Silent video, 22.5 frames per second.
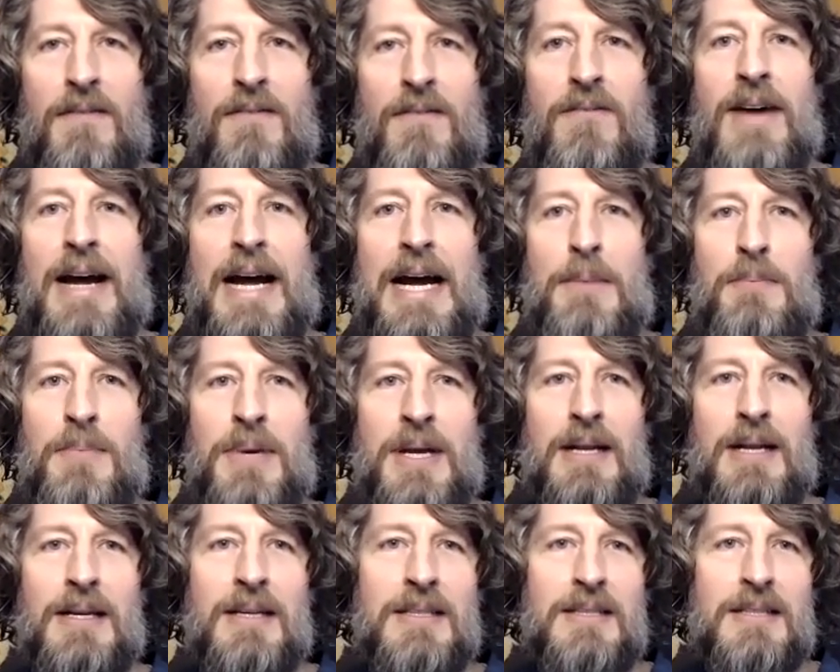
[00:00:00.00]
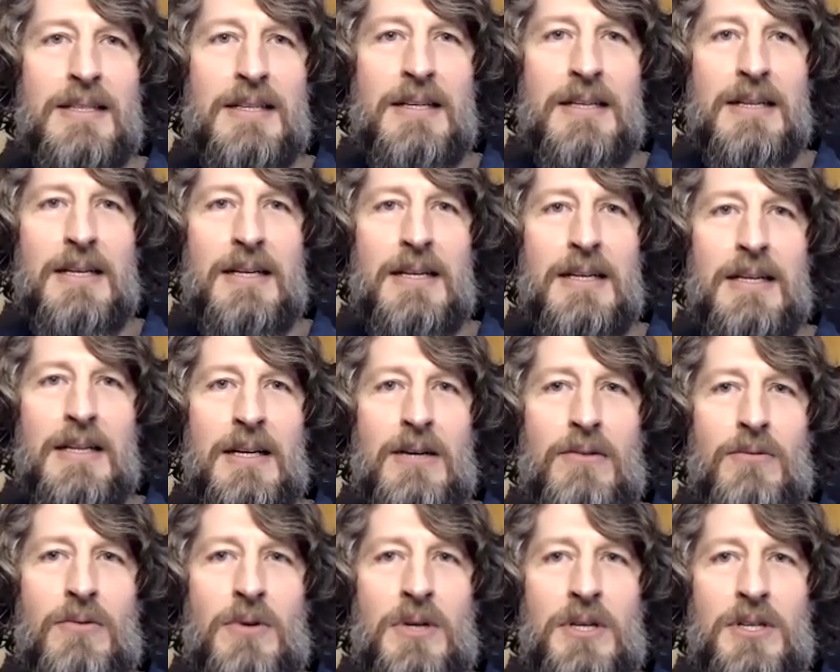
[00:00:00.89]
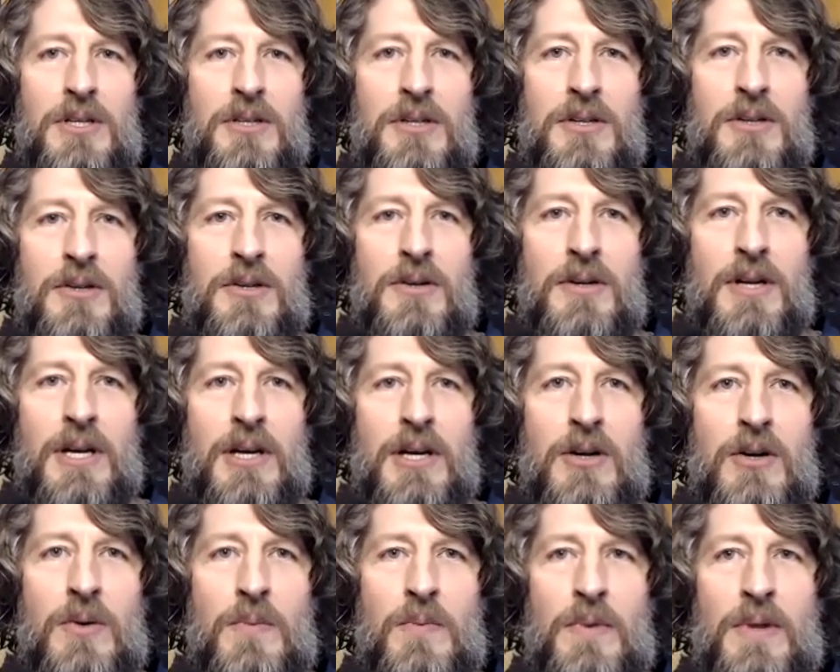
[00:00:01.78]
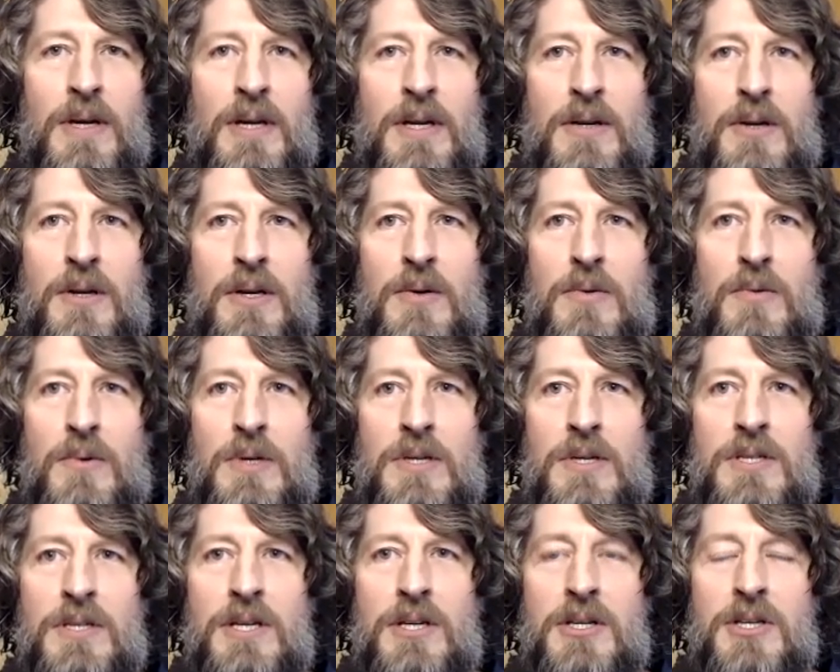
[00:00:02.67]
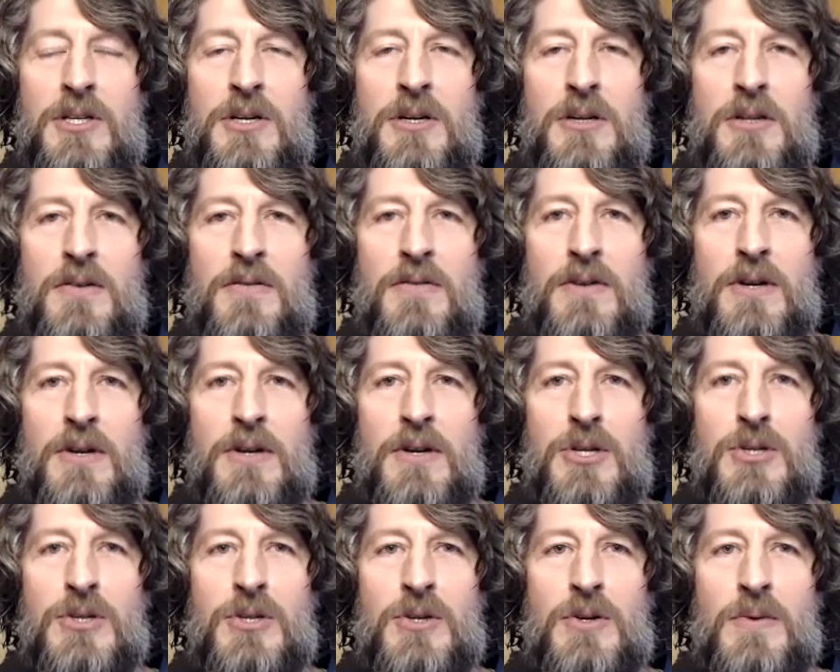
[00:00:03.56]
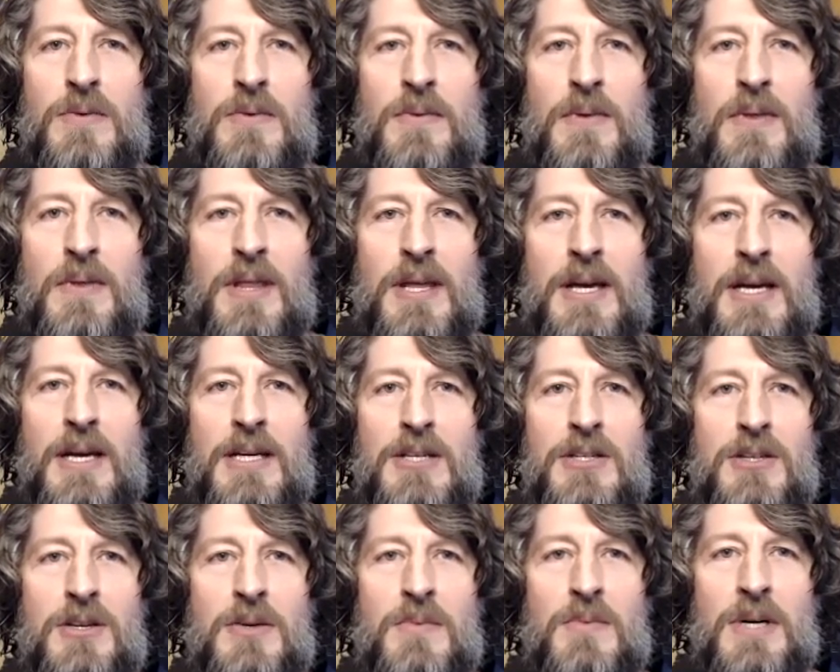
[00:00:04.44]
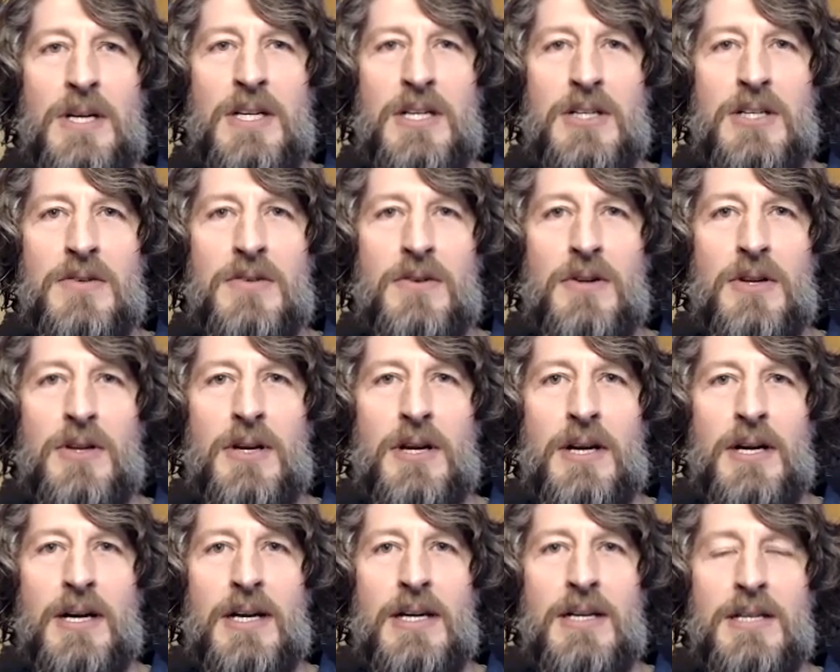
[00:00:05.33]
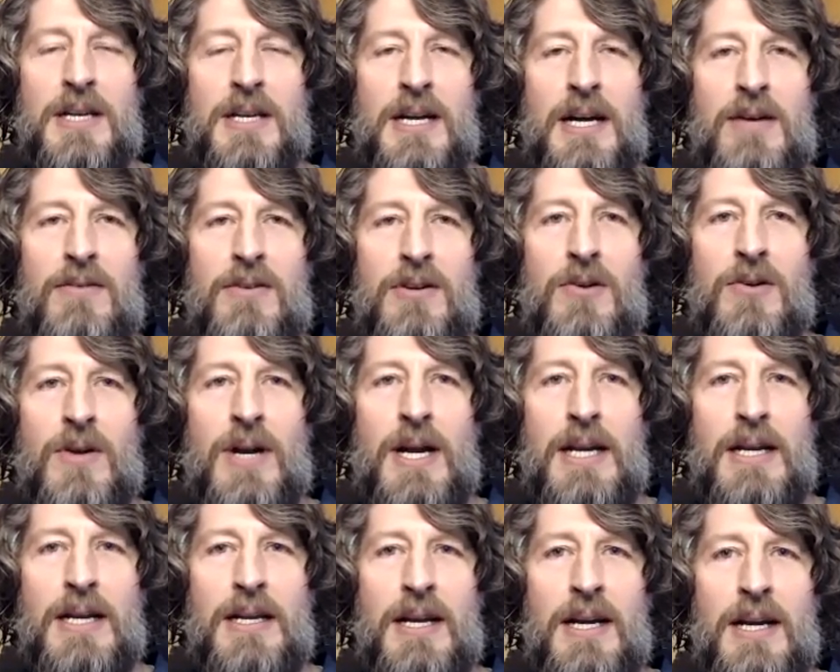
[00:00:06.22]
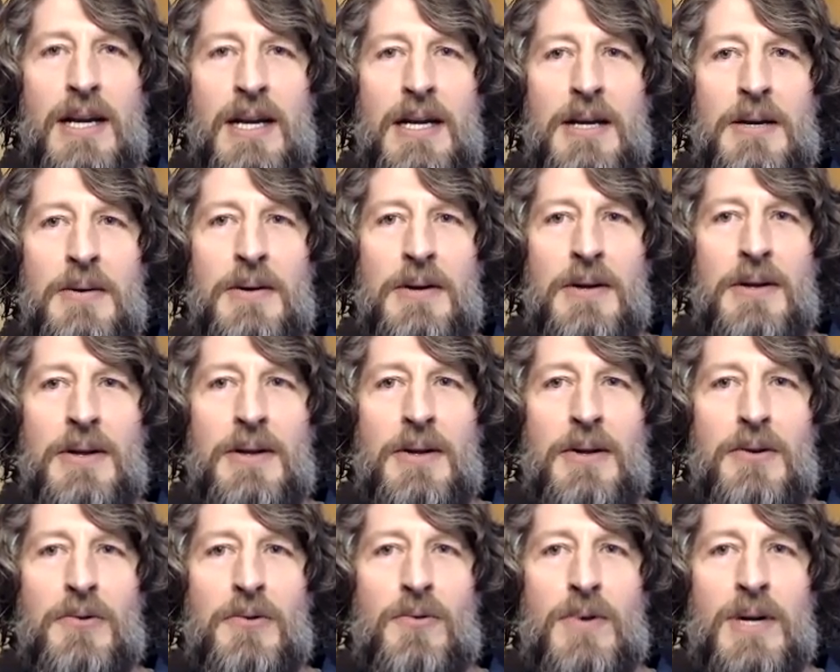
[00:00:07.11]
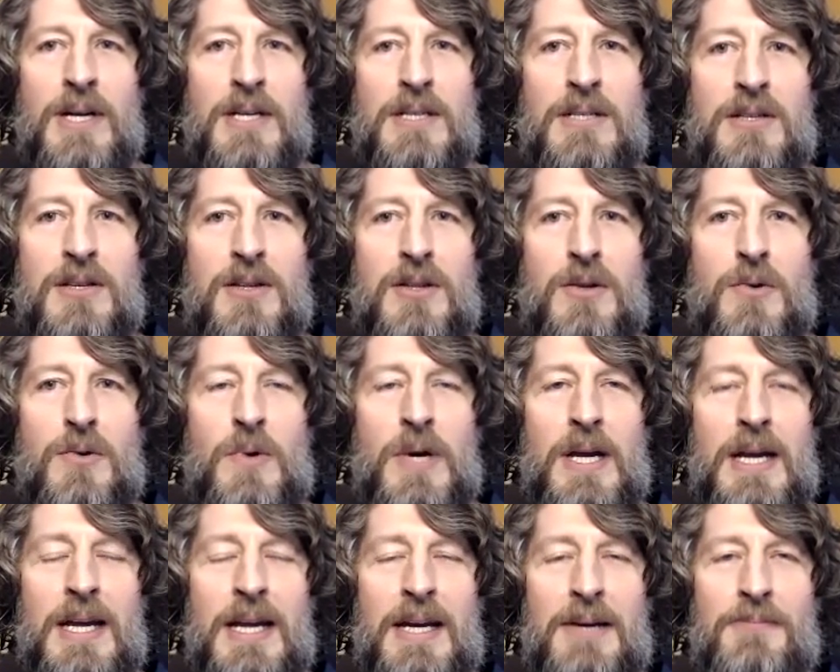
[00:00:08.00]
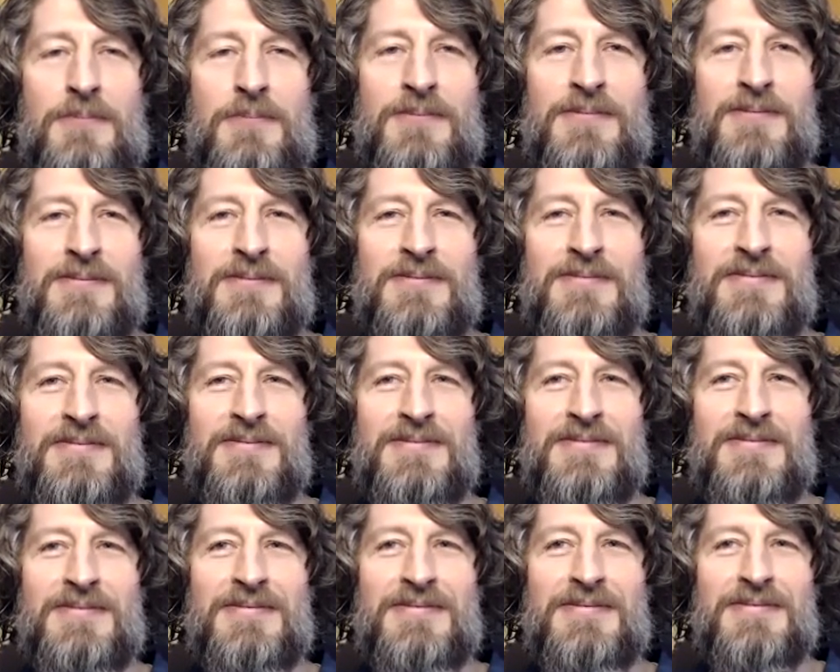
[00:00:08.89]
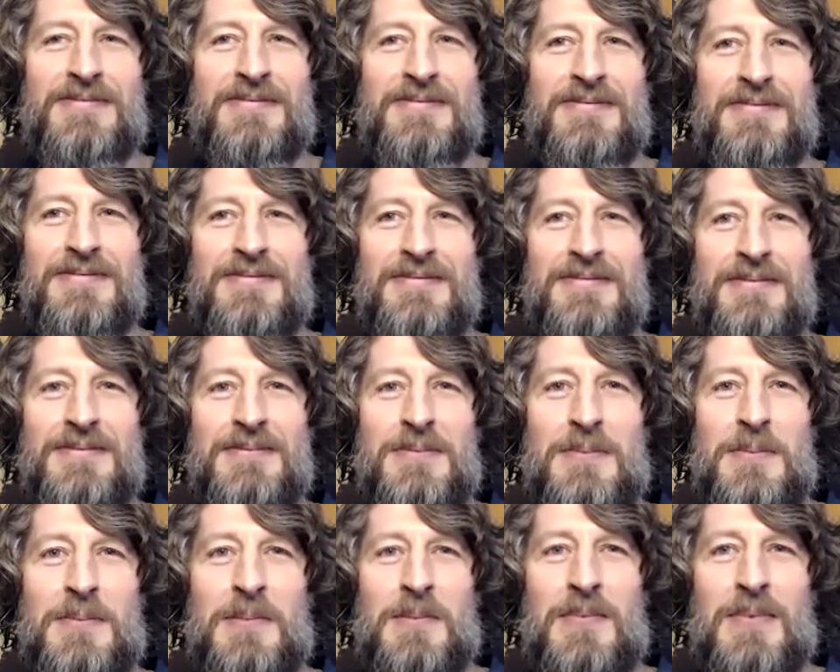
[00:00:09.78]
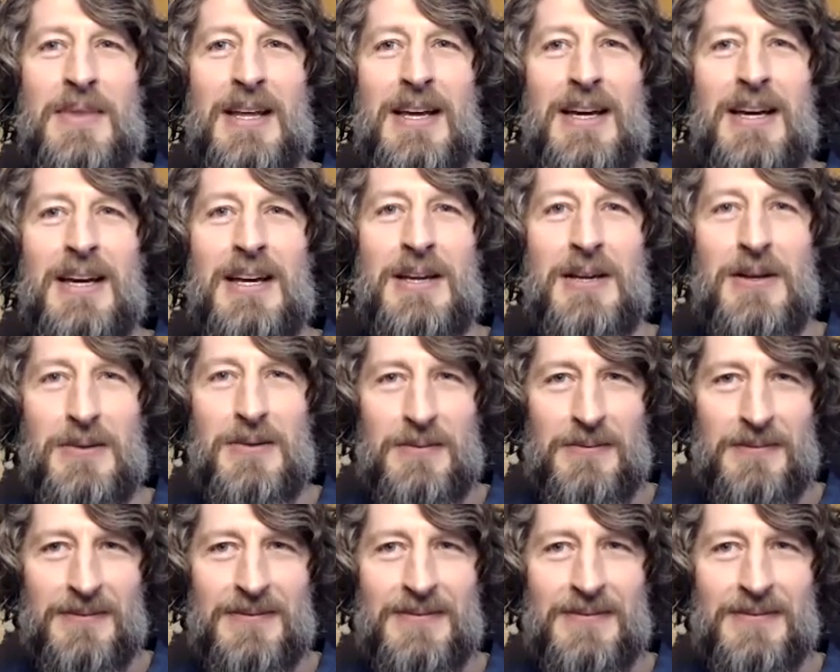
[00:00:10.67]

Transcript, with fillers: fabulous, and I love what you do, and I hope that uh, we see each other very soon. Thanks so much, you guys. Have a great day, rest of the week. Thanks, Mark. Thank you. Thank you.